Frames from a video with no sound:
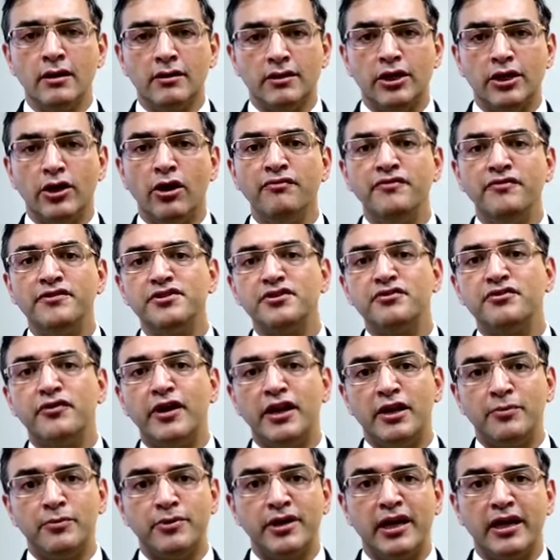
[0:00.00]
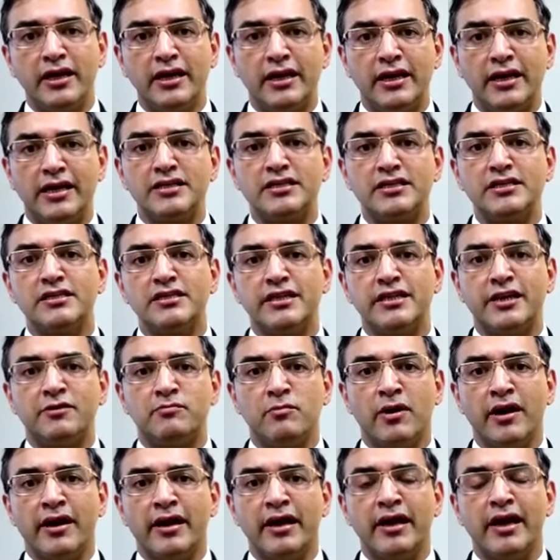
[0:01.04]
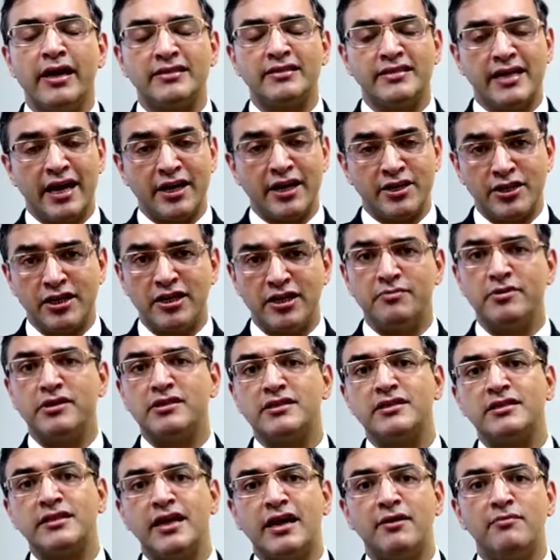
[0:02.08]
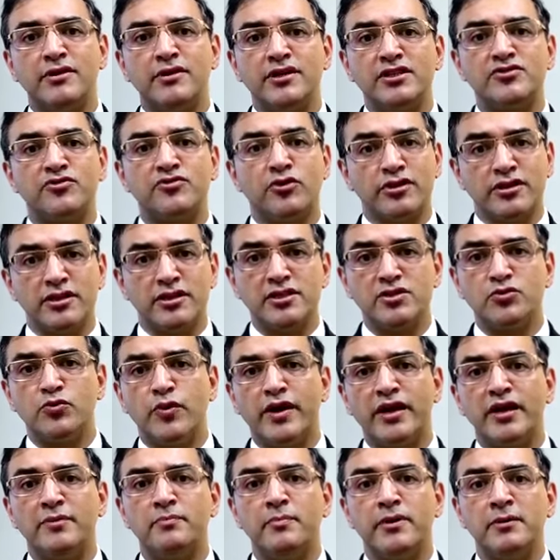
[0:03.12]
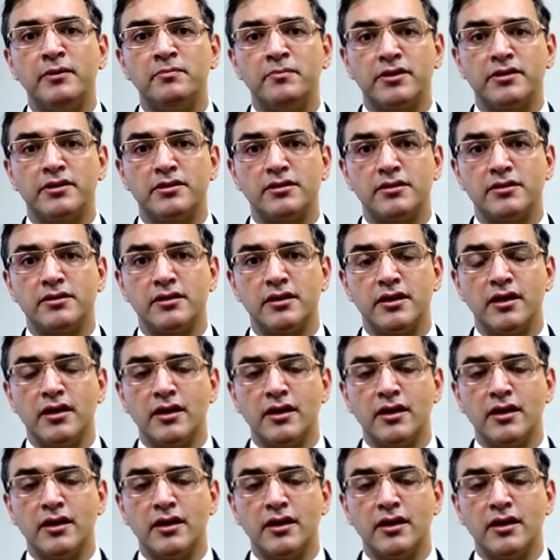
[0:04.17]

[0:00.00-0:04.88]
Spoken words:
The Office of Alumni Relations at MAHE has actually been established for this very purpose.